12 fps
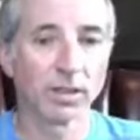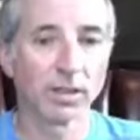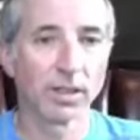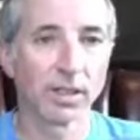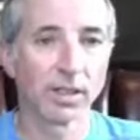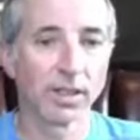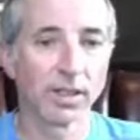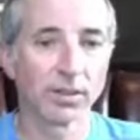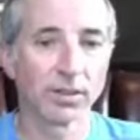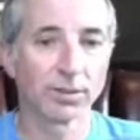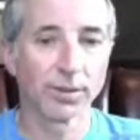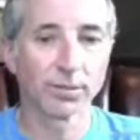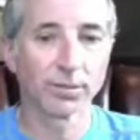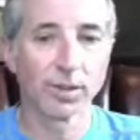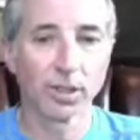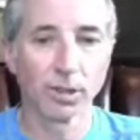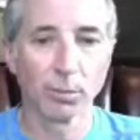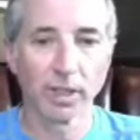it's a
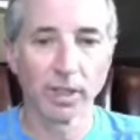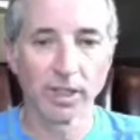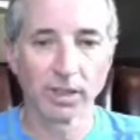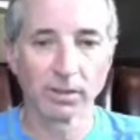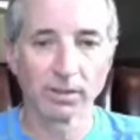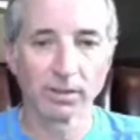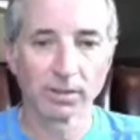15-minute